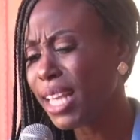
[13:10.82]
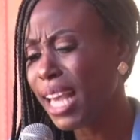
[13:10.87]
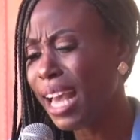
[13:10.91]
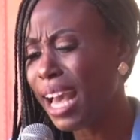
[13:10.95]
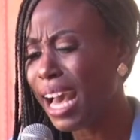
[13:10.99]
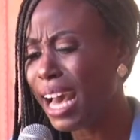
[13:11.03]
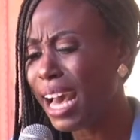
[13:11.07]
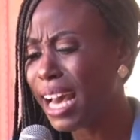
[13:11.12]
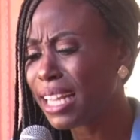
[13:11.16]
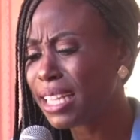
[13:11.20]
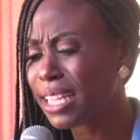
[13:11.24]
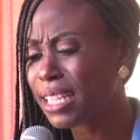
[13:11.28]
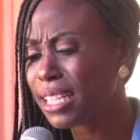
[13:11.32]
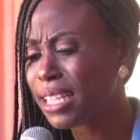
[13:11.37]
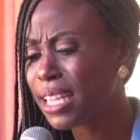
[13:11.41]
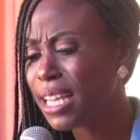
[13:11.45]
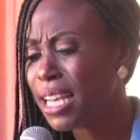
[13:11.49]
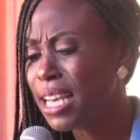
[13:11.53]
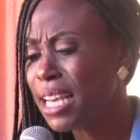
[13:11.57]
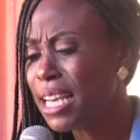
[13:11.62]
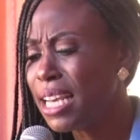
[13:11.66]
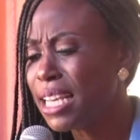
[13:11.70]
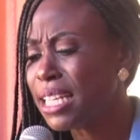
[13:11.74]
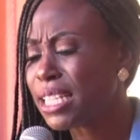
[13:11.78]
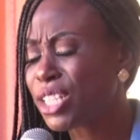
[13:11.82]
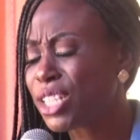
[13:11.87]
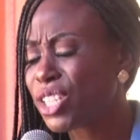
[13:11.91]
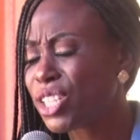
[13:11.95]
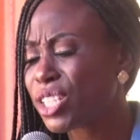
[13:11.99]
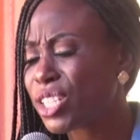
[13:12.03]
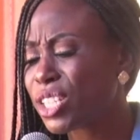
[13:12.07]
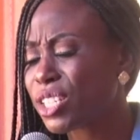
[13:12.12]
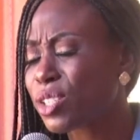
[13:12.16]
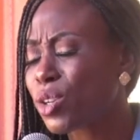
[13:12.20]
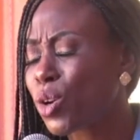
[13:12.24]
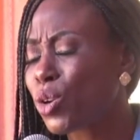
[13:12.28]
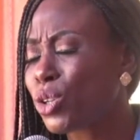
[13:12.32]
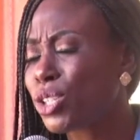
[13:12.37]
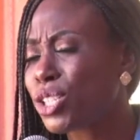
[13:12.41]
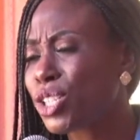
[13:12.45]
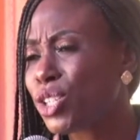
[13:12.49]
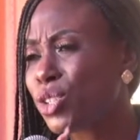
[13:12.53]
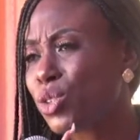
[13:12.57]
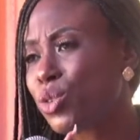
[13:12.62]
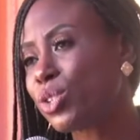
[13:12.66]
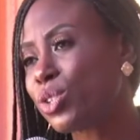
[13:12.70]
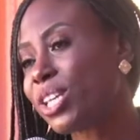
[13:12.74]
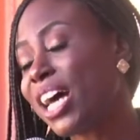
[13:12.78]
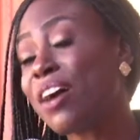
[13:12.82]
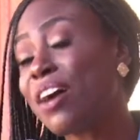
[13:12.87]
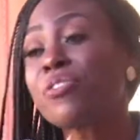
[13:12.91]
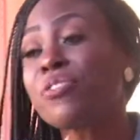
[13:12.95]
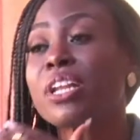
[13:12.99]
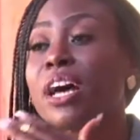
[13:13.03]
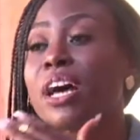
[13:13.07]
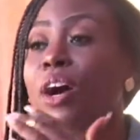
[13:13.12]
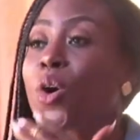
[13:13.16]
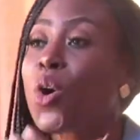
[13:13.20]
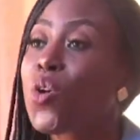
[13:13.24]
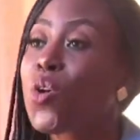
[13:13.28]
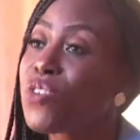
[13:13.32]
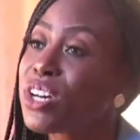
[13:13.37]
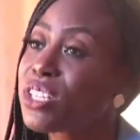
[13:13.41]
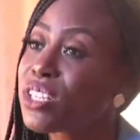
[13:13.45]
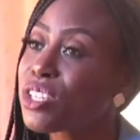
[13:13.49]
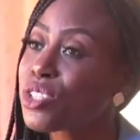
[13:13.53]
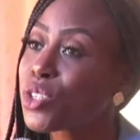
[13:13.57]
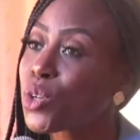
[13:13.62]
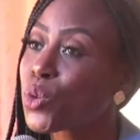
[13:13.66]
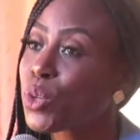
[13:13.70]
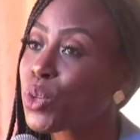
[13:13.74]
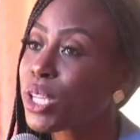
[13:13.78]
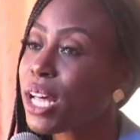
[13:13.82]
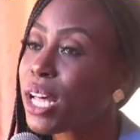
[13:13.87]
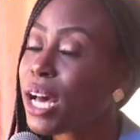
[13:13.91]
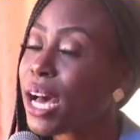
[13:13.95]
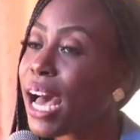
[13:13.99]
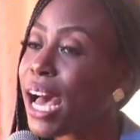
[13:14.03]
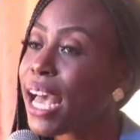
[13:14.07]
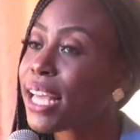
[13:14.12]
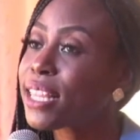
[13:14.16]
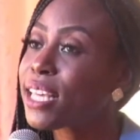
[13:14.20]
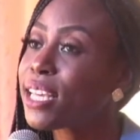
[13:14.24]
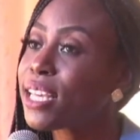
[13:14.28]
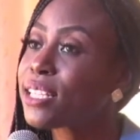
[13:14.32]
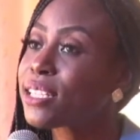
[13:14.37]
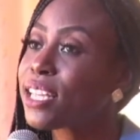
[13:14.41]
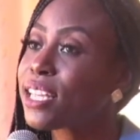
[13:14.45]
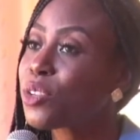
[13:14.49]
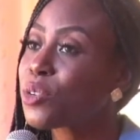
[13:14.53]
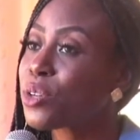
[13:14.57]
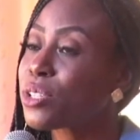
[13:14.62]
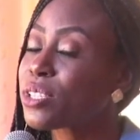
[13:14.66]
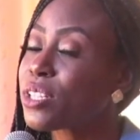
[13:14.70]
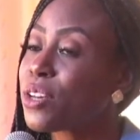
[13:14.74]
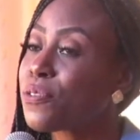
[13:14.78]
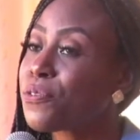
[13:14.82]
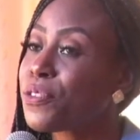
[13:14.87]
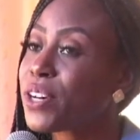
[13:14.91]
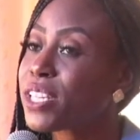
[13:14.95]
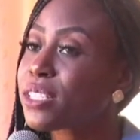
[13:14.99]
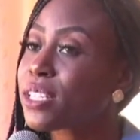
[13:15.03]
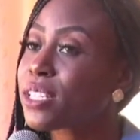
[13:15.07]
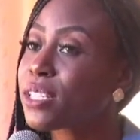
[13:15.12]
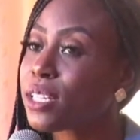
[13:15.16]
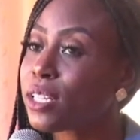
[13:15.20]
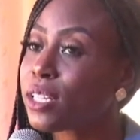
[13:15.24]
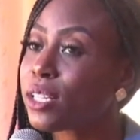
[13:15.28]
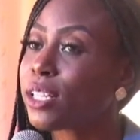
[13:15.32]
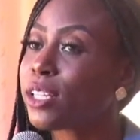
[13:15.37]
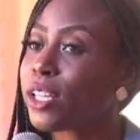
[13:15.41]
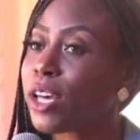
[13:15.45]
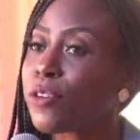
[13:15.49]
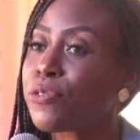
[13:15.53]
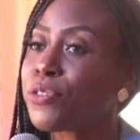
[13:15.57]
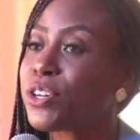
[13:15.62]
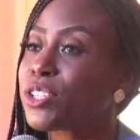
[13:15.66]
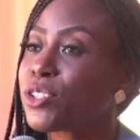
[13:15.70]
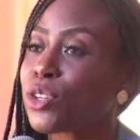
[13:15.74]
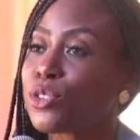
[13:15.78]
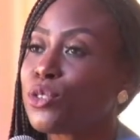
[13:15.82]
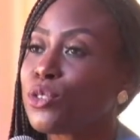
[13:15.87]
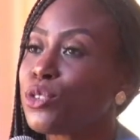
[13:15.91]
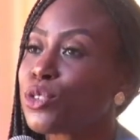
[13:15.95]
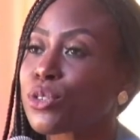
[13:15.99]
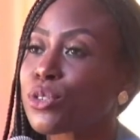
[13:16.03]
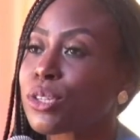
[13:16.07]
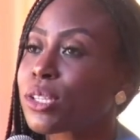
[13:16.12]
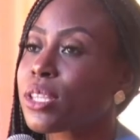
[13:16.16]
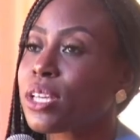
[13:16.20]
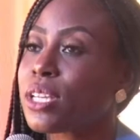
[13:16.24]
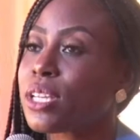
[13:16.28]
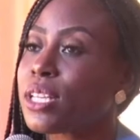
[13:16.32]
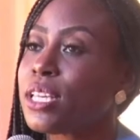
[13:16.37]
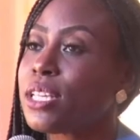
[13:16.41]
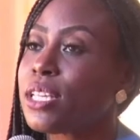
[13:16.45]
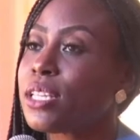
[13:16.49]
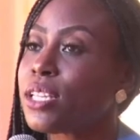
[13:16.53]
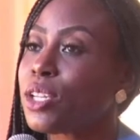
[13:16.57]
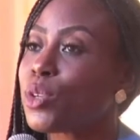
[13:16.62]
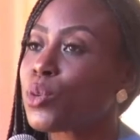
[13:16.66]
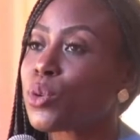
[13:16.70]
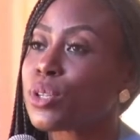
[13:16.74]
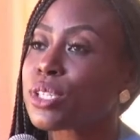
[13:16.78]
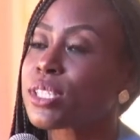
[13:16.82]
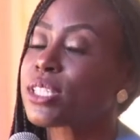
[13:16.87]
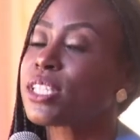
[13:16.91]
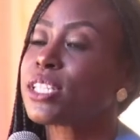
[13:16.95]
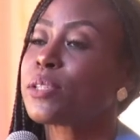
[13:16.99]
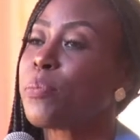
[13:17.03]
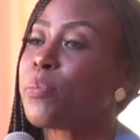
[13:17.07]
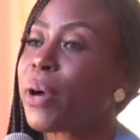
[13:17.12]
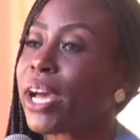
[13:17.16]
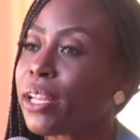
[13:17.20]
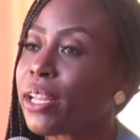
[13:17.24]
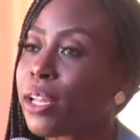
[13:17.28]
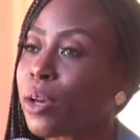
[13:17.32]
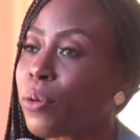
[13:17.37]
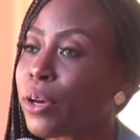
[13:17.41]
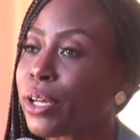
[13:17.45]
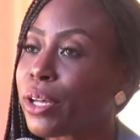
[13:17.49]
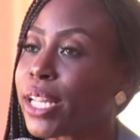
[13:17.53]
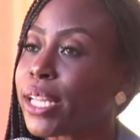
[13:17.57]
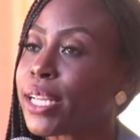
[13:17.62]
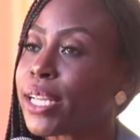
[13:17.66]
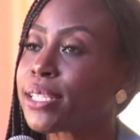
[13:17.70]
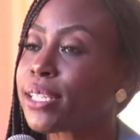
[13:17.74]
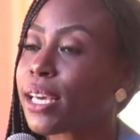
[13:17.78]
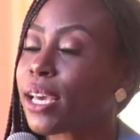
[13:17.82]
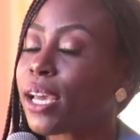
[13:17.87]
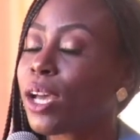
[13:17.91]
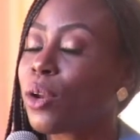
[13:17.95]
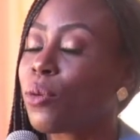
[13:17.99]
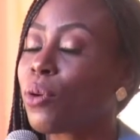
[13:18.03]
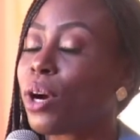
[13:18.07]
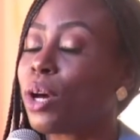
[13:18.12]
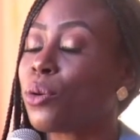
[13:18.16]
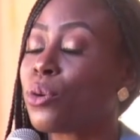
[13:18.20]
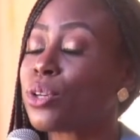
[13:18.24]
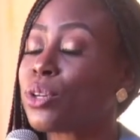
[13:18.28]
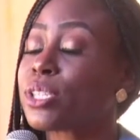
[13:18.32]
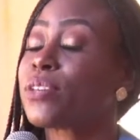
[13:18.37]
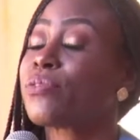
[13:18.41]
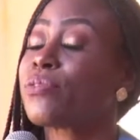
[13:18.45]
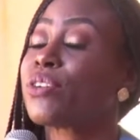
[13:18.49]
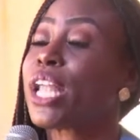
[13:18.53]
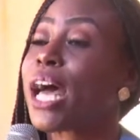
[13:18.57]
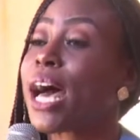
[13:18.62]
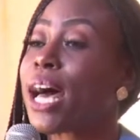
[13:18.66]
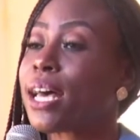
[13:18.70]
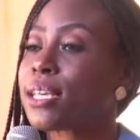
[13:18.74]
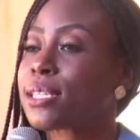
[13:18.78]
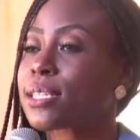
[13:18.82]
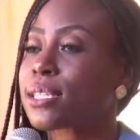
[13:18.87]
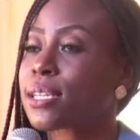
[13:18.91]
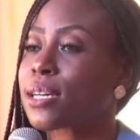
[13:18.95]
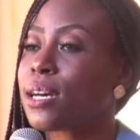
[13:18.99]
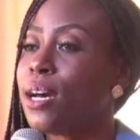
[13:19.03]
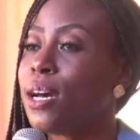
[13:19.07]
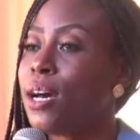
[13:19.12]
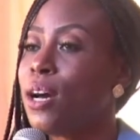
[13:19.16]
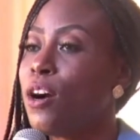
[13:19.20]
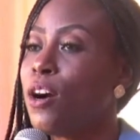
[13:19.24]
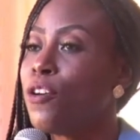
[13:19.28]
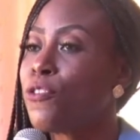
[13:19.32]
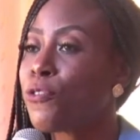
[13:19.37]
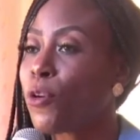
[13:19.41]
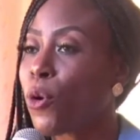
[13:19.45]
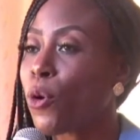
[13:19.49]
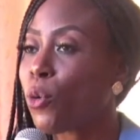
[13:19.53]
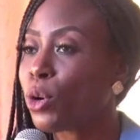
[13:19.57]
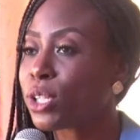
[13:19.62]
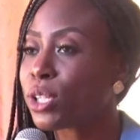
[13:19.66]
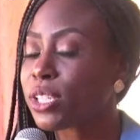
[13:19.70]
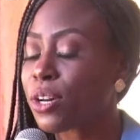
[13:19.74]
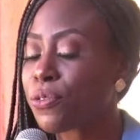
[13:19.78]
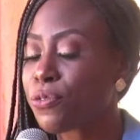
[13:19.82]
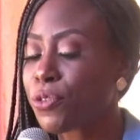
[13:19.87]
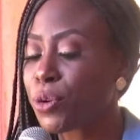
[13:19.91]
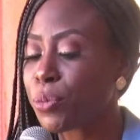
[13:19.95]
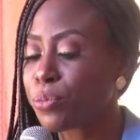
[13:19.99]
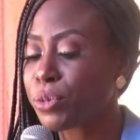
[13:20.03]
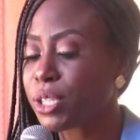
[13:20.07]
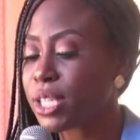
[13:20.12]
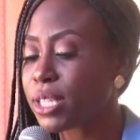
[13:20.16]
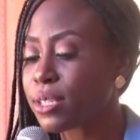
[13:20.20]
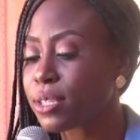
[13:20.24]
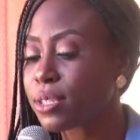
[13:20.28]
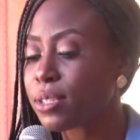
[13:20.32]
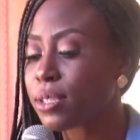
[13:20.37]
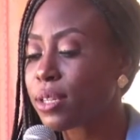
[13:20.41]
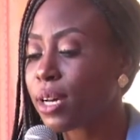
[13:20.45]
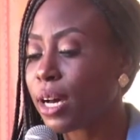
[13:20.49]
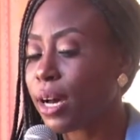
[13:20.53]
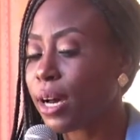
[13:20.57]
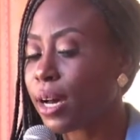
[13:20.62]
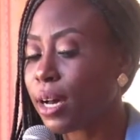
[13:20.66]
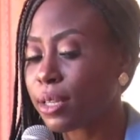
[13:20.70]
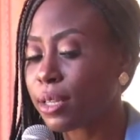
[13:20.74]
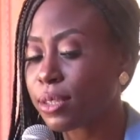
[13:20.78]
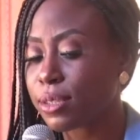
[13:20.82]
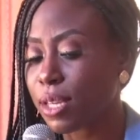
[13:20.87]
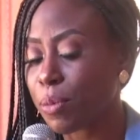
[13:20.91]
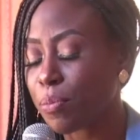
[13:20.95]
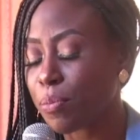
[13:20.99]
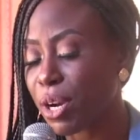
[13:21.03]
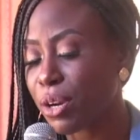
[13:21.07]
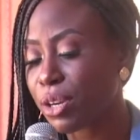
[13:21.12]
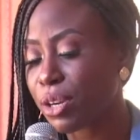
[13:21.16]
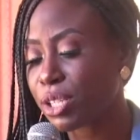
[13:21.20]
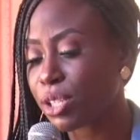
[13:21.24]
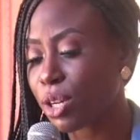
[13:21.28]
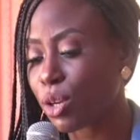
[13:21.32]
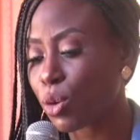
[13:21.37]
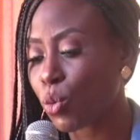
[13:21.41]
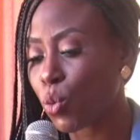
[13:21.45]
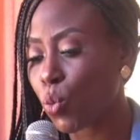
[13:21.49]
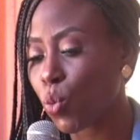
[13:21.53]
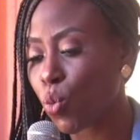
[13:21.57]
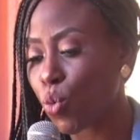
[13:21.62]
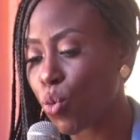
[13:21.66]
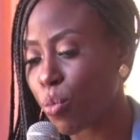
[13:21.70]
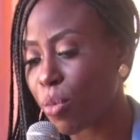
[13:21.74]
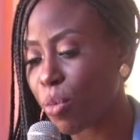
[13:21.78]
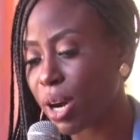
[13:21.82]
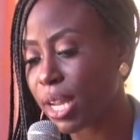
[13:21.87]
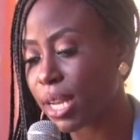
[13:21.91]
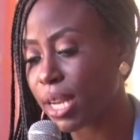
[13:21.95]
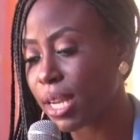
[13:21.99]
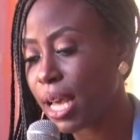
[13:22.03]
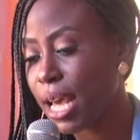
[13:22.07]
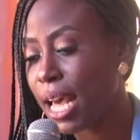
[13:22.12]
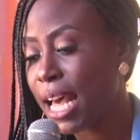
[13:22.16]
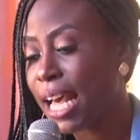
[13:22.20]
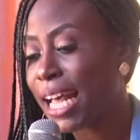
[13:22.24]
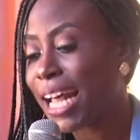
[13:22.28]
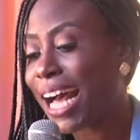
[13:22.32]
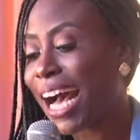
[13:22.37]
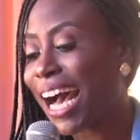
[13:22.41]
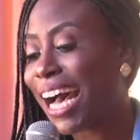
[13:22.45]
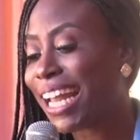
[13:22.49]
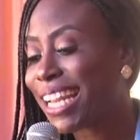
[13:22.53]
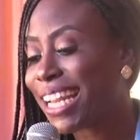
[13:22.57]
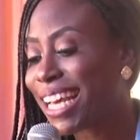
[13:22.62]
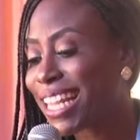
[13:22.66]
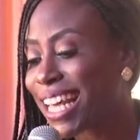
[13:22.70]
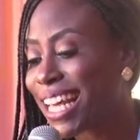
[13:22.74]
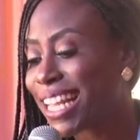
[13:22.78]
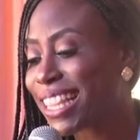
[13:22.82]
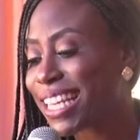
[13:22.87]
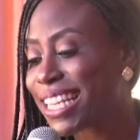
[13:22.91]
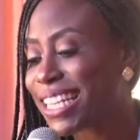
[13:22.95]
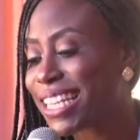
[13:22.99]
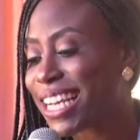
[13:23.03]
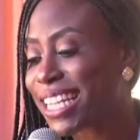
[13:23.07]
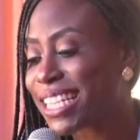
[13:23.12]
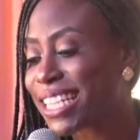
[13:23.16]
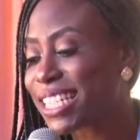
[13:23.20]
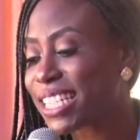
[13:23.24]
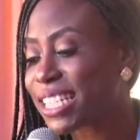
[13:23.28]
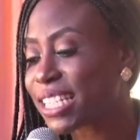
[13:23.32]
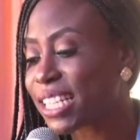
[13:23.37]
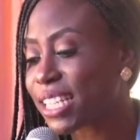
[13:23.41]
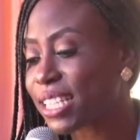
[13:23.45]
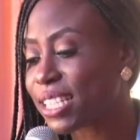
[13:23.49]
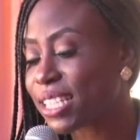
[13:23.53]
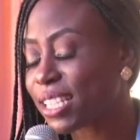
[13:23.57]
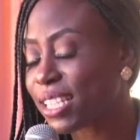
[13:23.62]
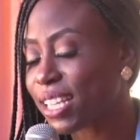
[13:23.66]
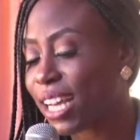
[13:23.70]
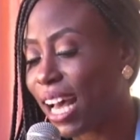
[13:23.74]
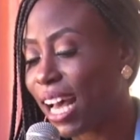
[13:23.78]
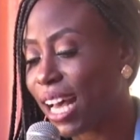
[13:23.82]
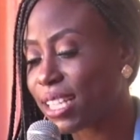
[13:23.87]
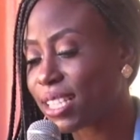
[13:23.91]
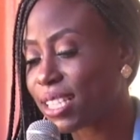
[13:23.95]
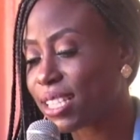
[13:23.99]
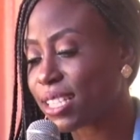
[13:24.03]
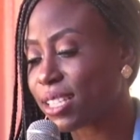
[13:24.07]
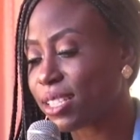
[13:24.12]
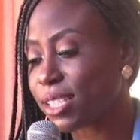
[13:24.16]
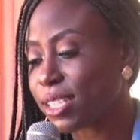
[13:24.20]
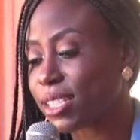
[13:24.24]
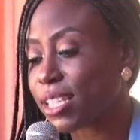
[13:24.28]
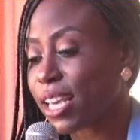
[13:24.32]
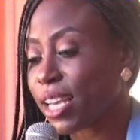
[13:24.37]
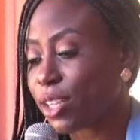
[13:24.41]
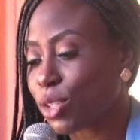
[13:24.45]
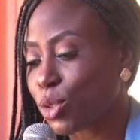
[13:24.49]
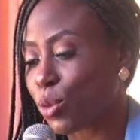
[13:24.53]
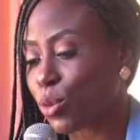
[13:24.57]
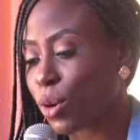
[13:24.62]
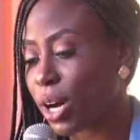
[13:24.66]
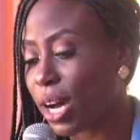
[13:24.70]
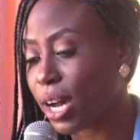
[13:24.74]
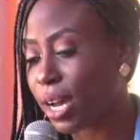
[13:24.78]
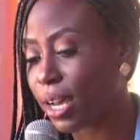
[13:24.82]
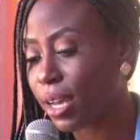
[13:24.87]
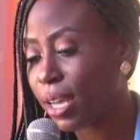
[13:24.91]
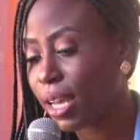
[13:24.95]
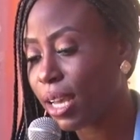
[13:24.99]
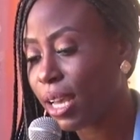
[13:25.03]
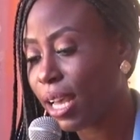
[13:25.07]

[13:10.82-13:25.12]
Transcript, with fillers: And Jesus continues having a conversation with her. I think that was the first thing, the first unusual thing he did was sit by the well, and the second one was even ask for water from this uh, Samaritan woman. Another thing that Jesus asked, said to her,